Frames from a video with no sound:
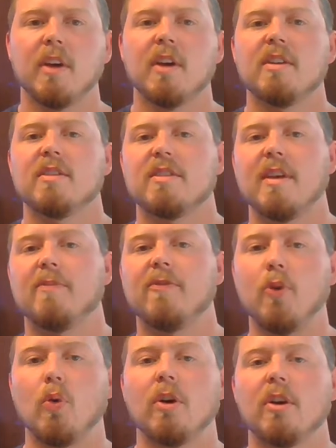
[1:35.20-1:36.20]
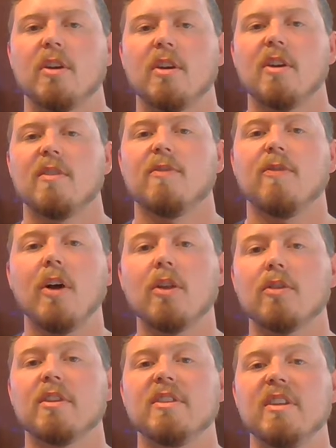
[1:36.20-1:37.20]
Step 4.
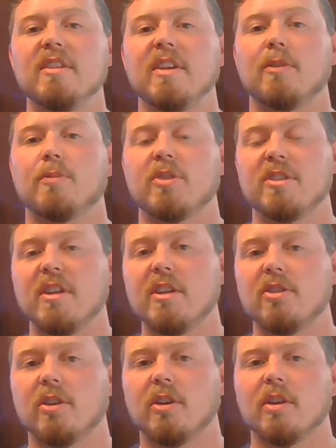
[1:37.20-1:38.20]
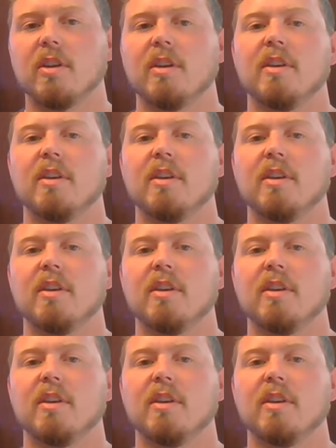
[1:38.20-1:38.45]
Follow the detailed procedure.